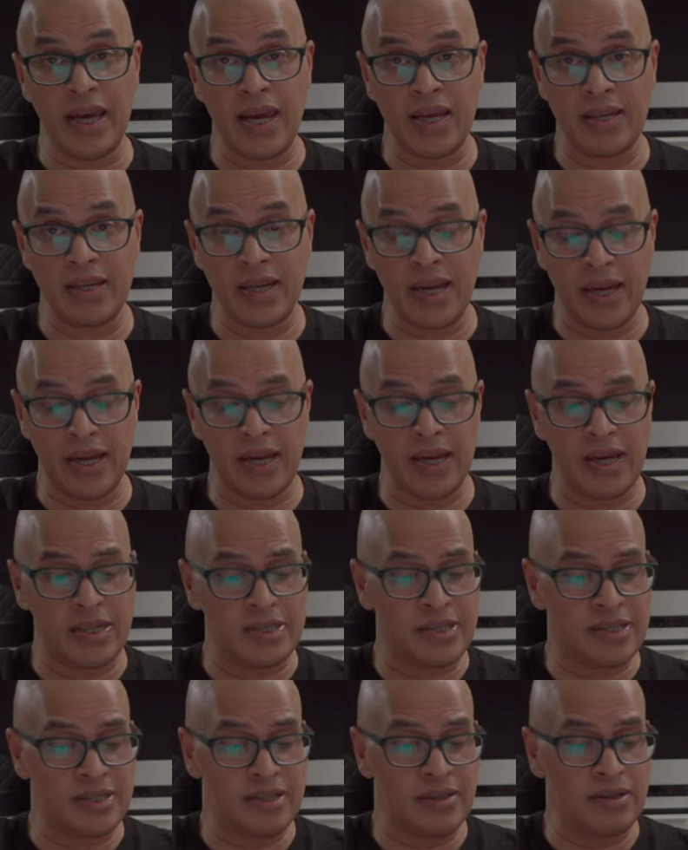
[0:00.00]
and
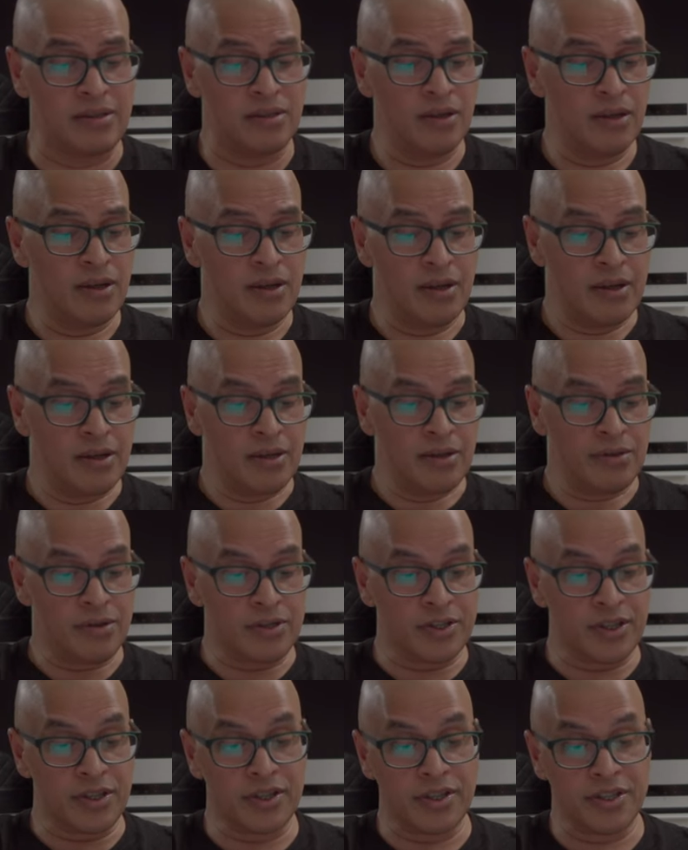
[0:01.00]
AAC.
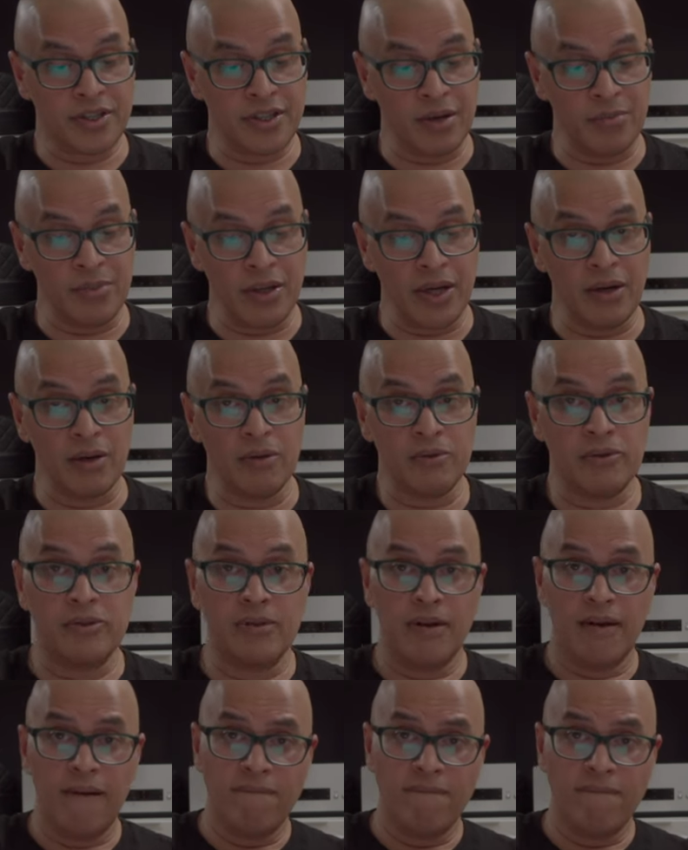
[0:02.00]
There's a sub out,